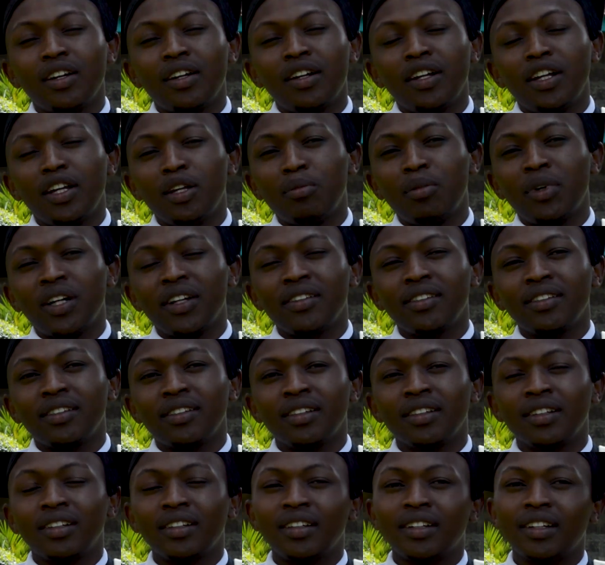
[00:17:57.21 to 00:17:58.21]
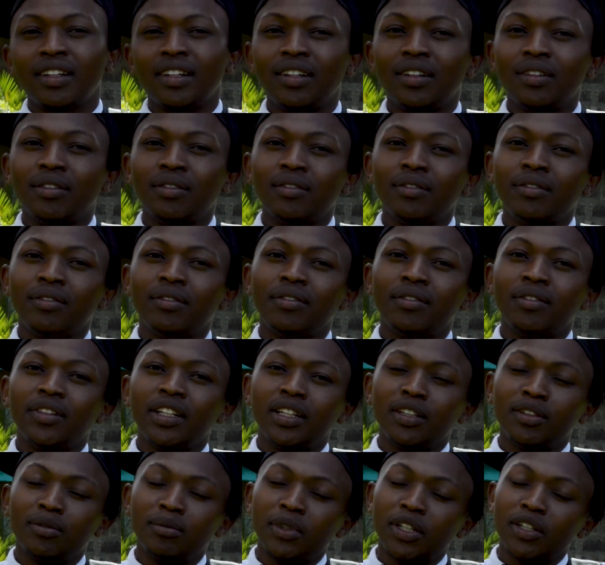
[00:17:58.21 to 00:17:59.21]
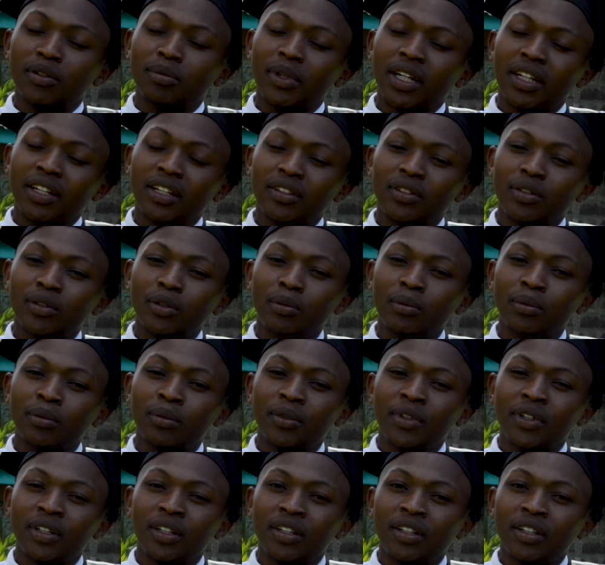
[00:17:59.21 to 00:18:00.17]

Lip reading: Neighbors and village mates back at home,